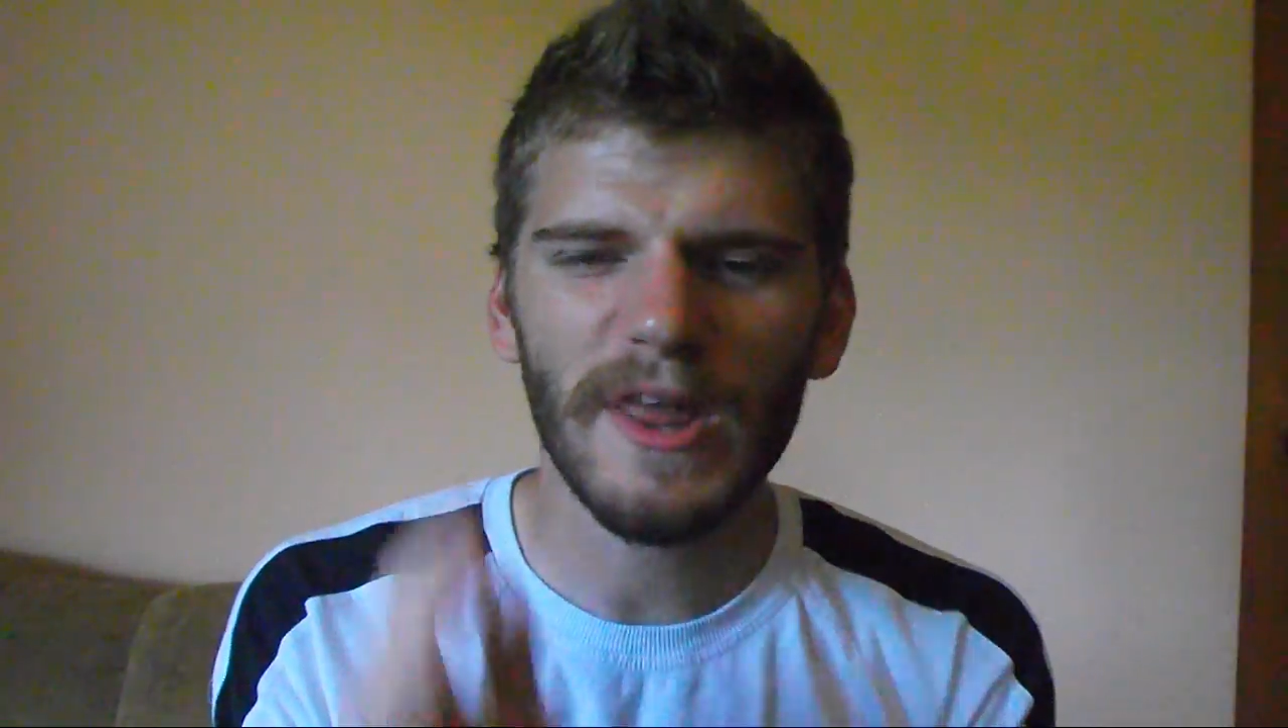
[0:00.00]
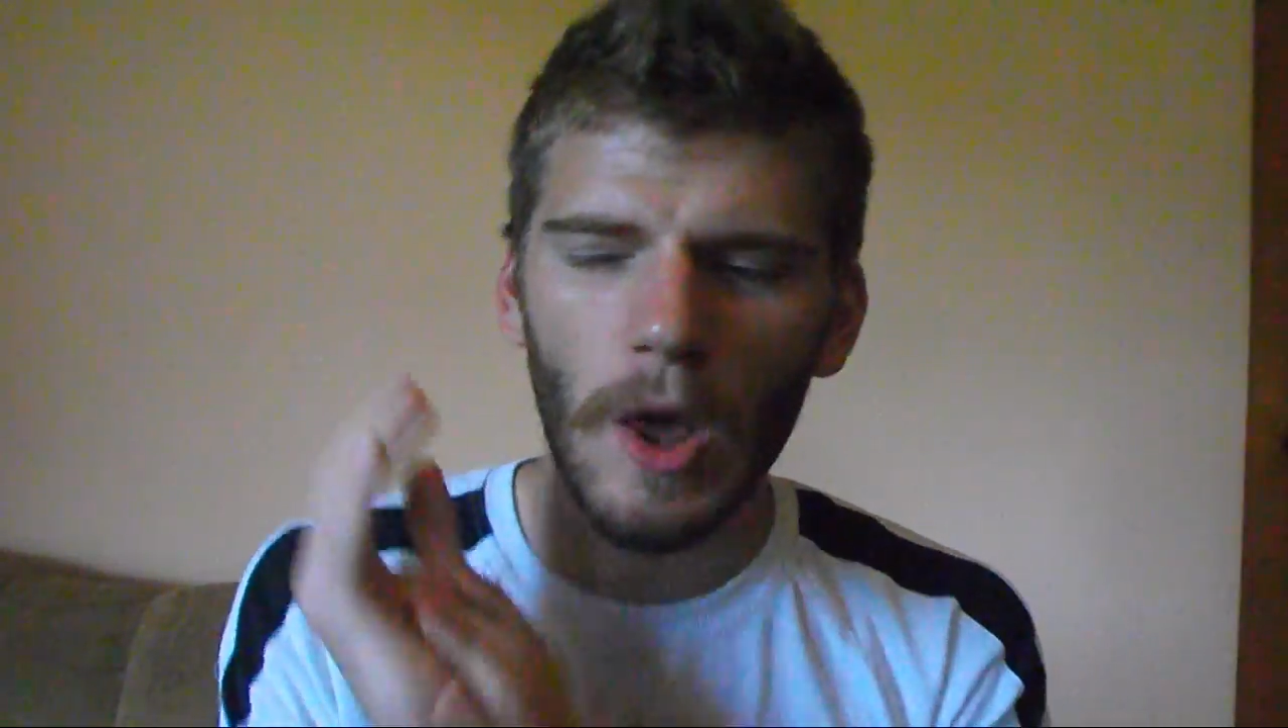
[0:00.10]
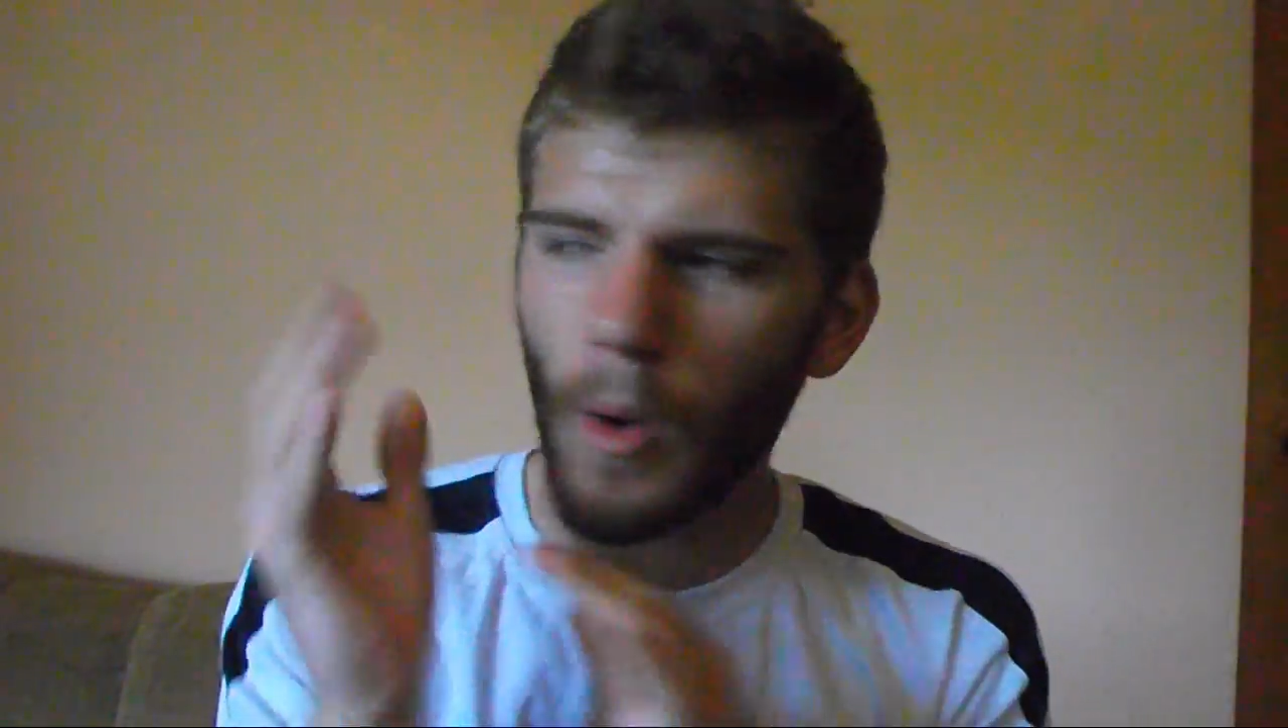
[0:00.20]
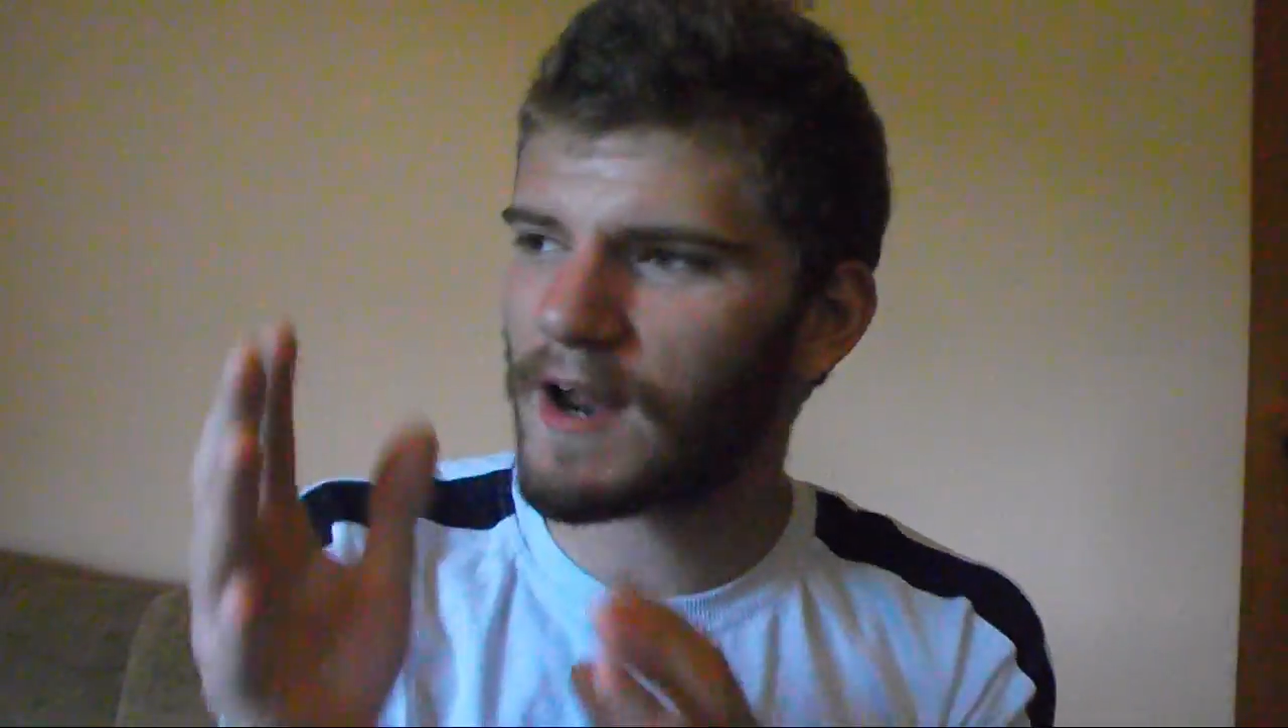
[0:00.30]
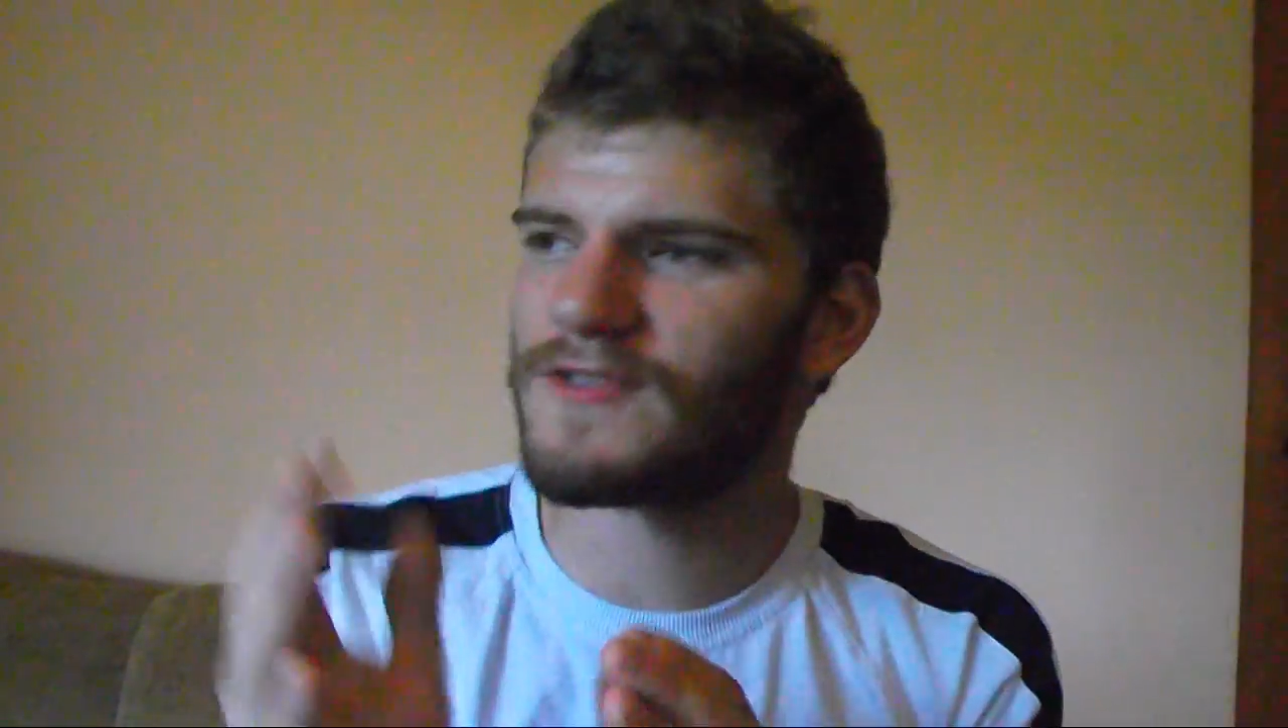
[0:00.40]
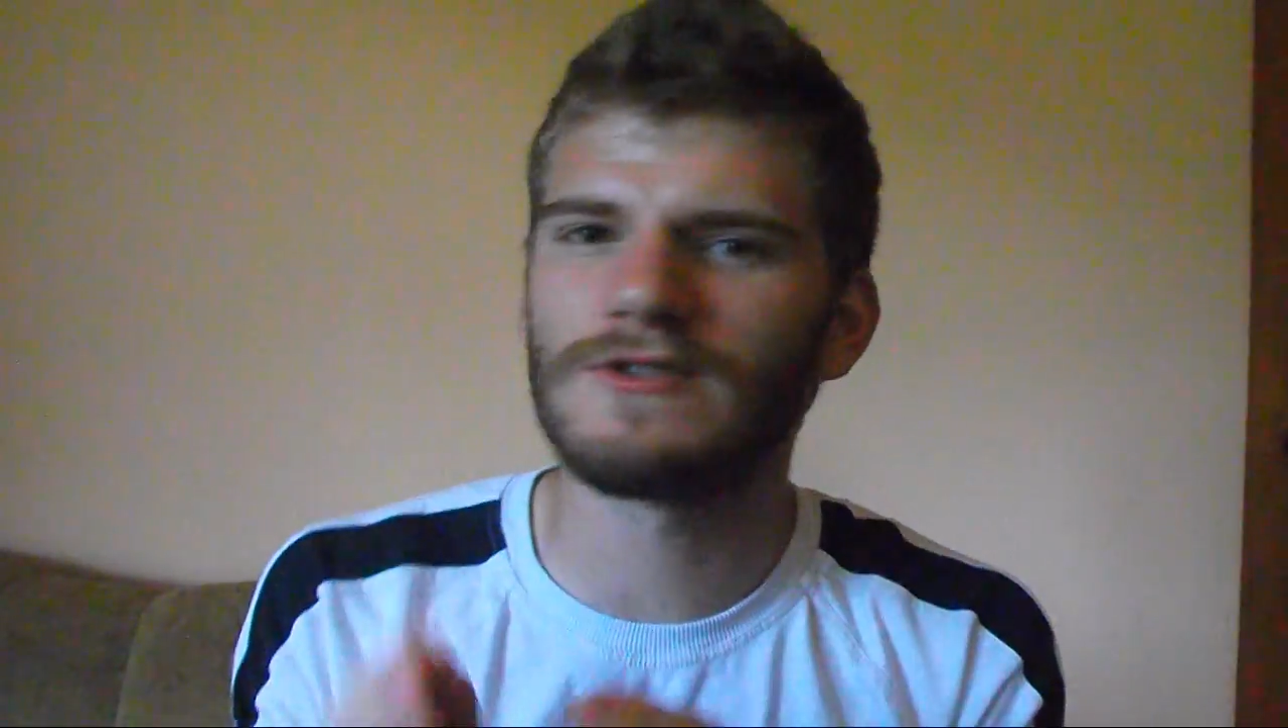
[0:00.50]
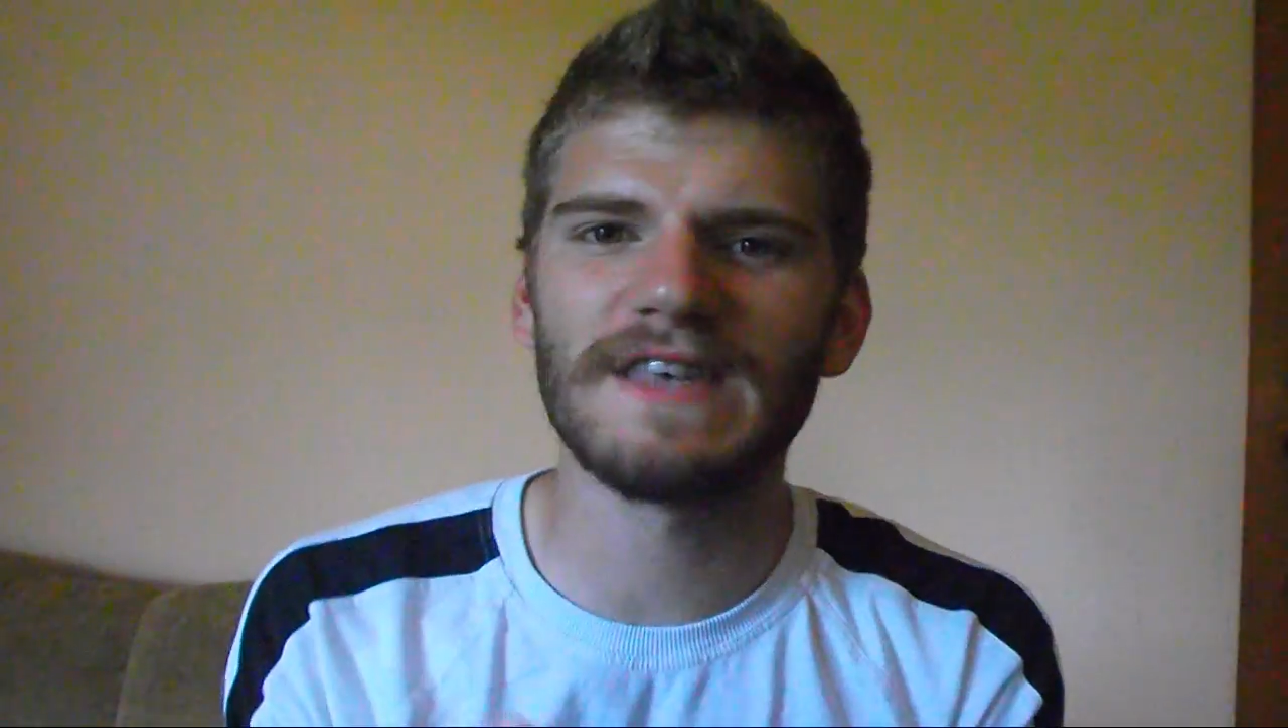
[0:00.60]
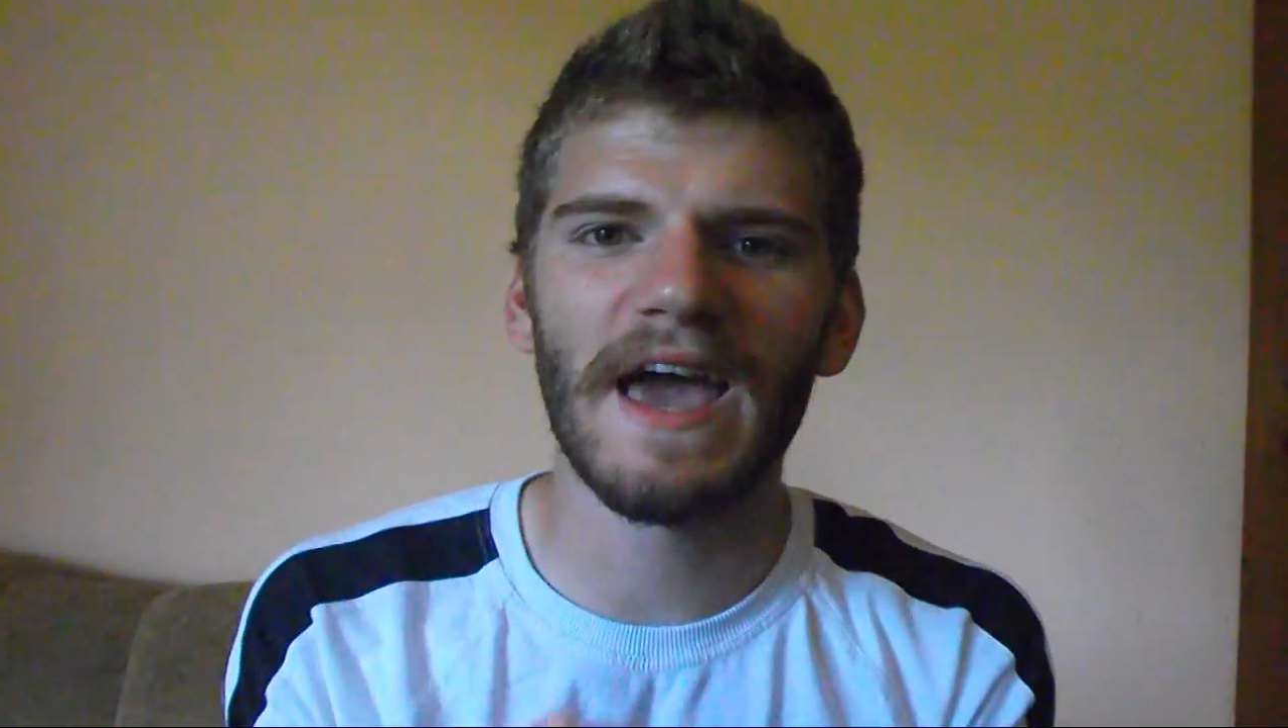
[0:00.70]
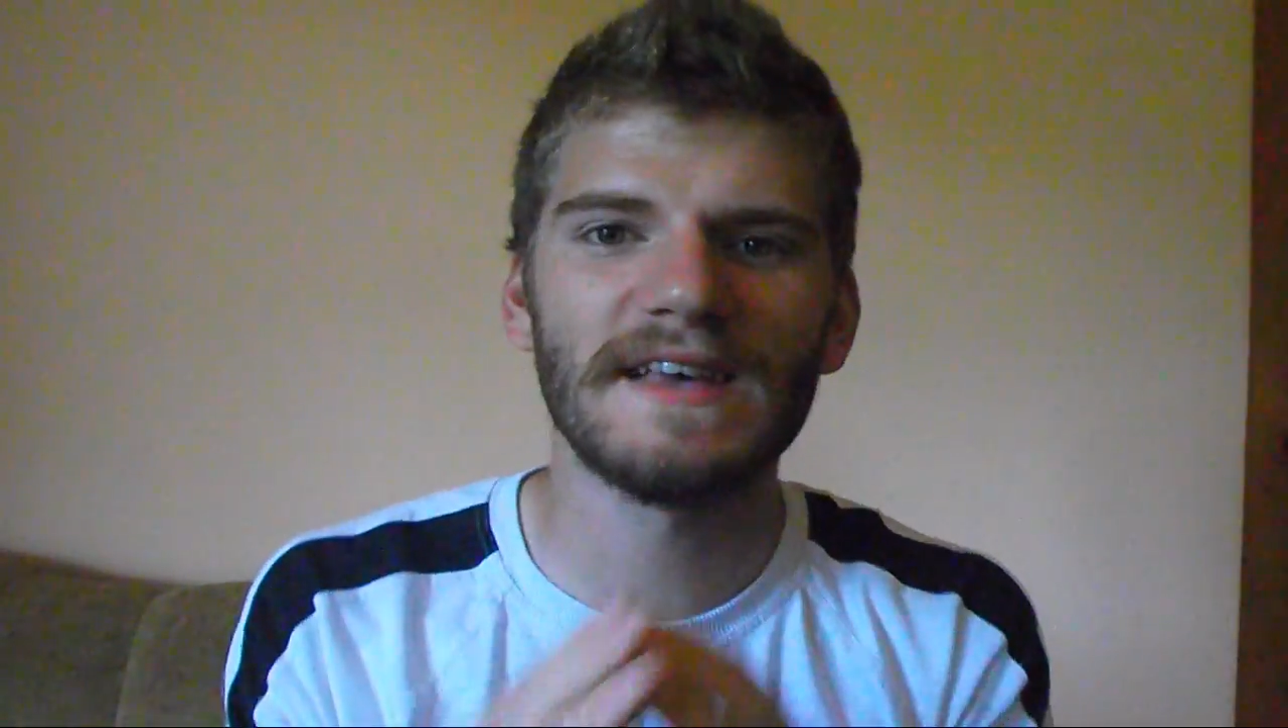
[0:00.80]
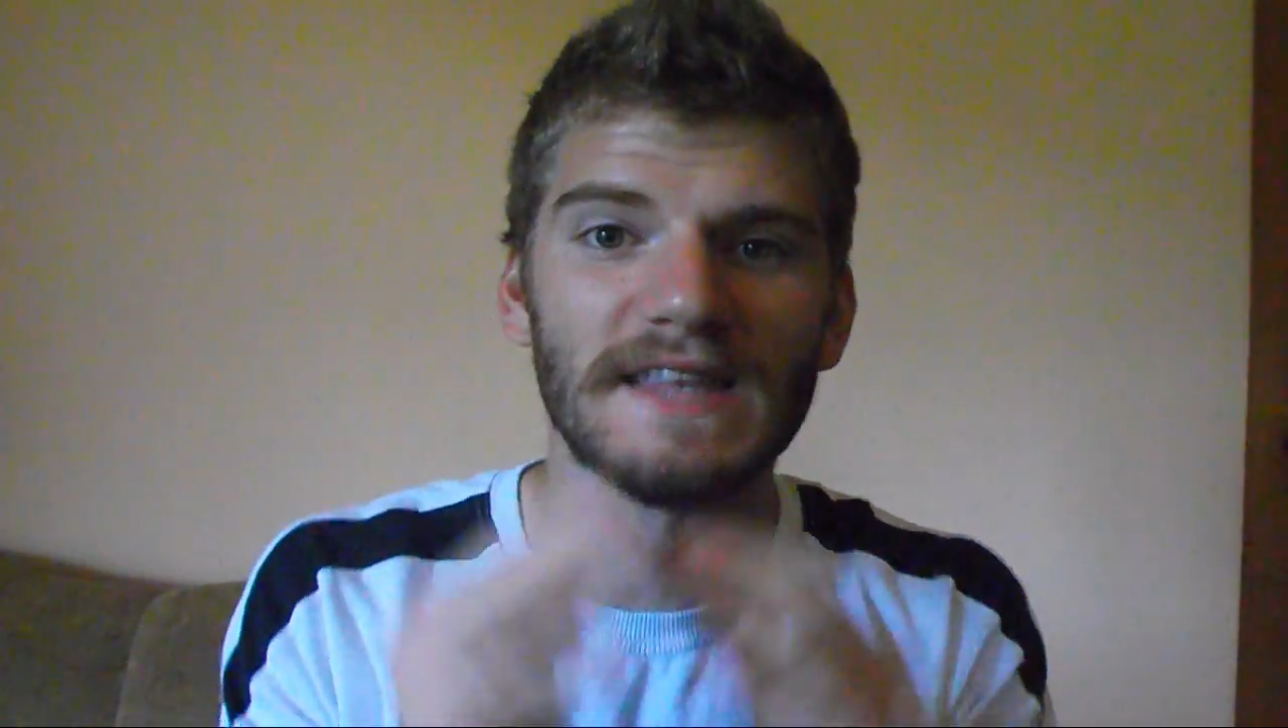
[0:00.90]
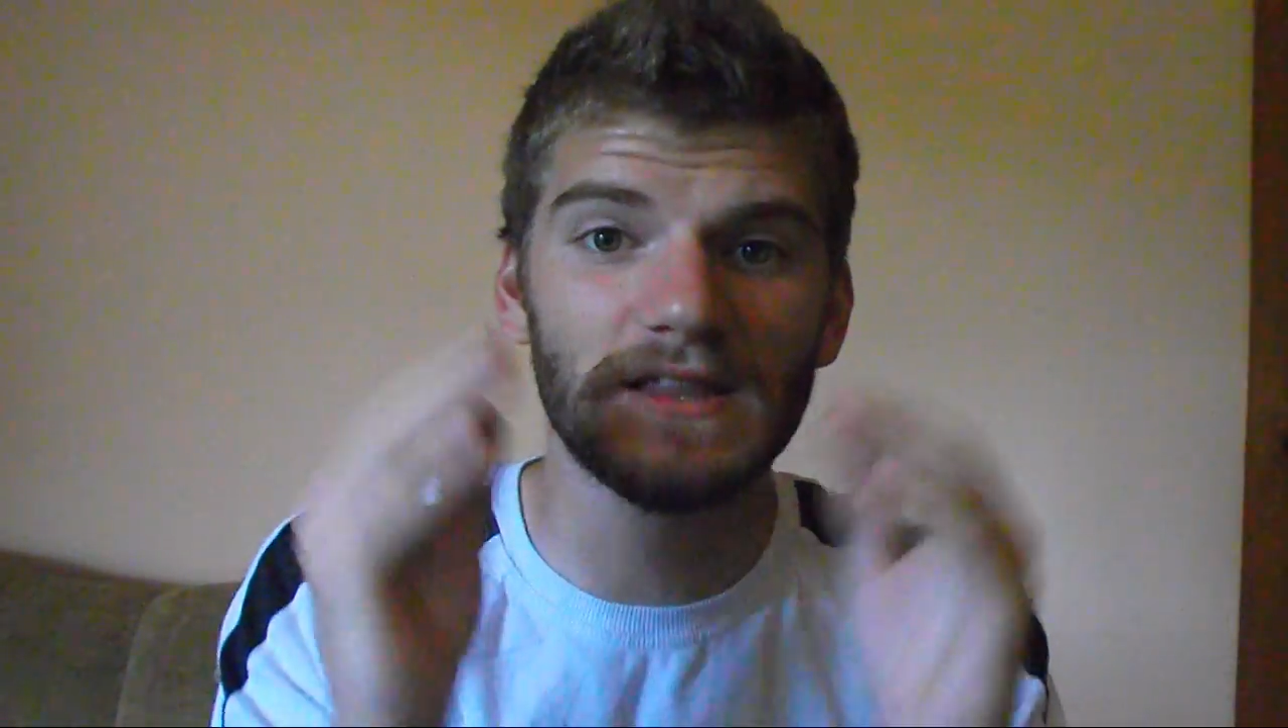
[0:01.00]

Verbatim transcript: What I wanted to say is